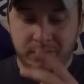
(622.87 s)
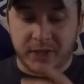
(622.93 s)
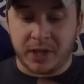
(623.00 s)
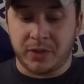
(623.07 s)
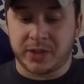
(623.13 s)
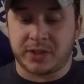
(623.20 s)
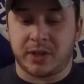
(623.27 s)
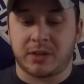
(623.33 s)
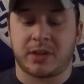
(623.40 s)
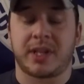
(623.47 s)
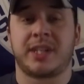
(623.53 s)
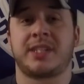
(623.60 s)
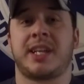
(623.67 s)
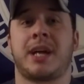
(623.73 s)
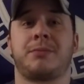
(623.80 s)
the center
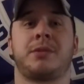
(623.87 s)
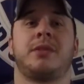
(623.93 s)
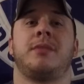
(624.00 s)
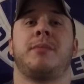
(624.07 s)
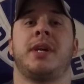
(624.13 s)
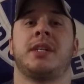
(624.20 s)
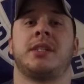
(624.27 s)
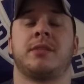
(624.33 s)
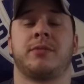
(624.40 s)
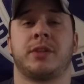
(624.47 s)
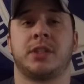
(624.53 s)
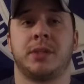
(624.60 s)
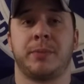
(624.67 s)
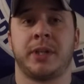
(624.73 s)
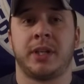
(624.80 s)
line is absolutely amazing for
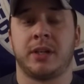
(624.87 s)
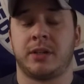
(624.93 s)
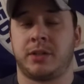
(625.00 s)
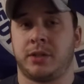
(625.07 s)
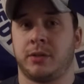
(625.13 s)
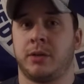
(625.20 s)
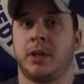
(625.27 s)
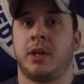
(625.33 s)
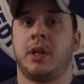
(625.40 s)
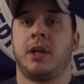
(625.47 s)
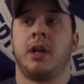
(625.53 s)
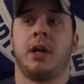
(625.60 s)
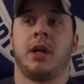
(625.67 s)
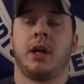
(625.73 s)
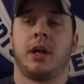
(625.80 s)
clipping gear too.
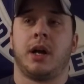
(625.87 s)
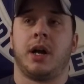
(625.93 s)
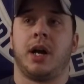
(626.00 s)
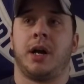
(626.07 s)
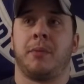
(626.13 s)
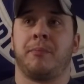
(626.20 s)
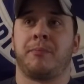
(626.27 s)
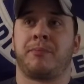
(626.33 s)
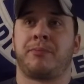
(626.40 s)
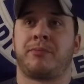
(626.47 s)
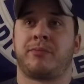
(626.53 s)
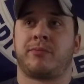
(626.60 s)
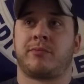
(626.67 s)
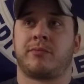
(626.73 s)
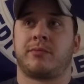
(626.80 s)
Um,
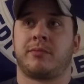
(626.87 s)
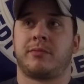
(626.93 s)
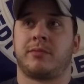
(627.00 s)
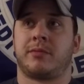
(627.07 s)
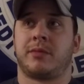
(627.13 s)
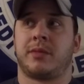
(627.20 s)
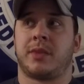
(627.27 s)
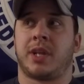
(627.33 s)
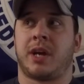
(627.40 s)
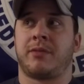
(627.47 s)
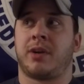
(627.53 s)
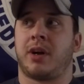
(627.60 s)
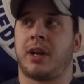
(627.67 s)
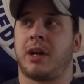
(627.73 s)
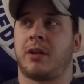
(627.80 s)

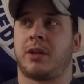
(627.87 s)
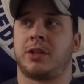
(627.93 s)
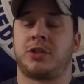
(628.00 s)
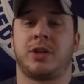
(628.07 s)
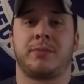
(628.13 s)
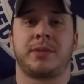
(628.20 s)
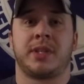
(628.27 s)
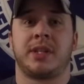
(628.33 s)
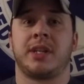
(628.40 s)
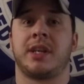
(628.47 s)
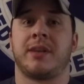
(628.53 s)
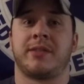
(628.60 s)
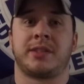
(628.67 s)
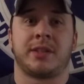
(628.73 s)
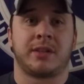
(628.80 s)
I've gone out on trips that didn't
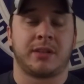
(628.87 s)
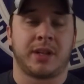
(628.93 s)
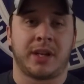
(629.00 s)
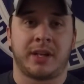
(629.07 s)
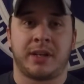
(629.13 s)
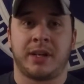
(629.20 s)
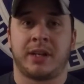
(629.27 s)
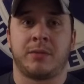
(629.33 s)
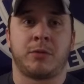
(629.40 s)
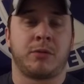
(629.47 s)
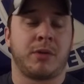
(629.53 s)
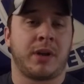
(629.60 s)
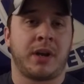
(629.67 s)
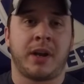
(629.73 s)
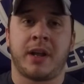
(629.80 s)
have a center line and we're
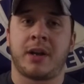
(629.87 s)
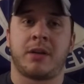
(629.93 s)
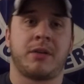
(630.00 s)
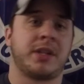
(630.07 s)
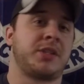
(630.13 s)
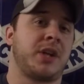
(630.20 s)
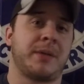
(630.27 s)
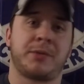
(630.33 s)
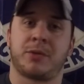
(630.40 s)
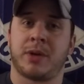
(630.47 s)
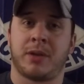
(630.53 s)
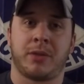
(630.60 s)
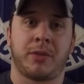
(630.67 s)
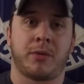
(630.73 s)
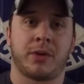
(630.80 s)
running NRS straps
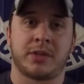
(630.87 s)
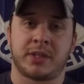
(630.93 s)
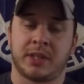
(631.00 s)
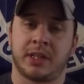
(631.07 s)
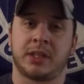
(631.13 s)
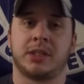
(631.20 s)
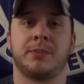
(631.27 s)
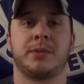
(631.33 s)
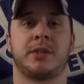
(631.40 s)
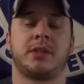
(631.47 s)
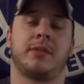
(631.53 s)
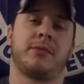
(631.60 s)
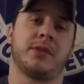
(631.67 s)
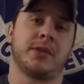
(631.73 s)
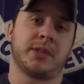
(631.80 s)
around thwarts and then clipping
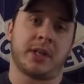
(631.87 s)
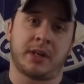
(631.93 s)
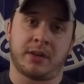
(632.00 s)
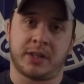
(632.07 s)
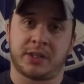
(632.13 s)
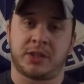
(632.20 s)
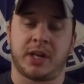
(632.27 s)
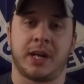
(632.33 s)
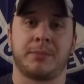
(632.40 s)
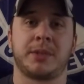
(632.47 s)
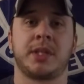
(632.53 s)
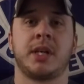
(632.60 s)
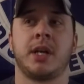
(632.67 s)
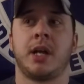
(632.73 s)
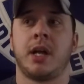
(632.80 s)
stuff to those NRS
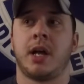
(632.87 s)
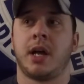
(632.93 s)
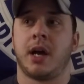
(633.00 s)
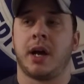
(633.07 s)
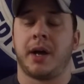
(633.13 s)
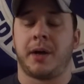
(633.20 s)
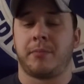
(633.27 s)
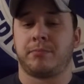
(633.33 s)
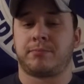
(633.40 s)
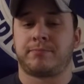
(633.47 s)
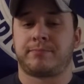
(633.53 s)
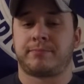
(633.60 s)
straps. Um,